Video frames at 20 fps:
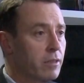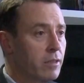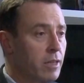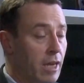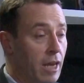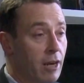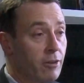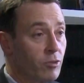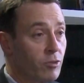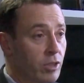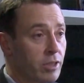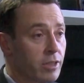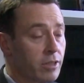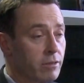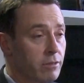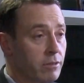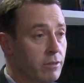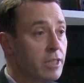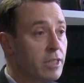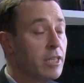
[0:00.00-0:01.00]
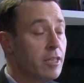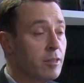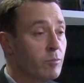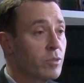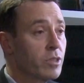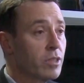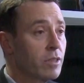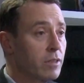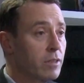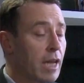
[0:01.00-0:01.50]
the African
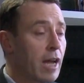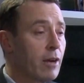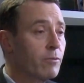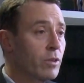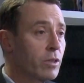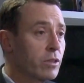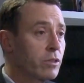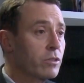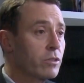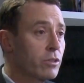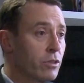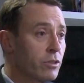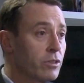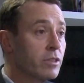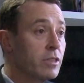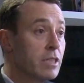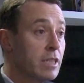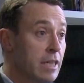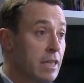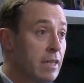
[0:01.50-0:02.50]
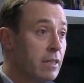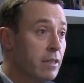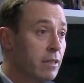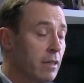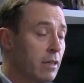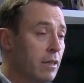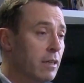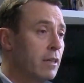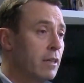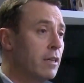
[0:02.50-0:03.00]
teams and the African surgeons need
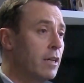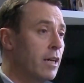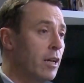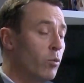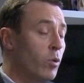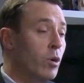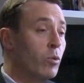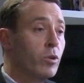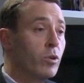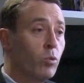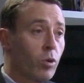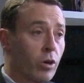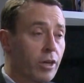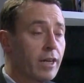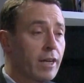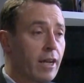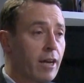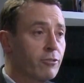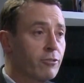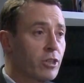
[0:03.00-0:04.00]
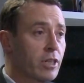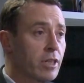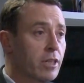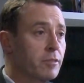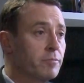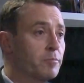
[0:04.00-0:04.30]
and what would work in Africa.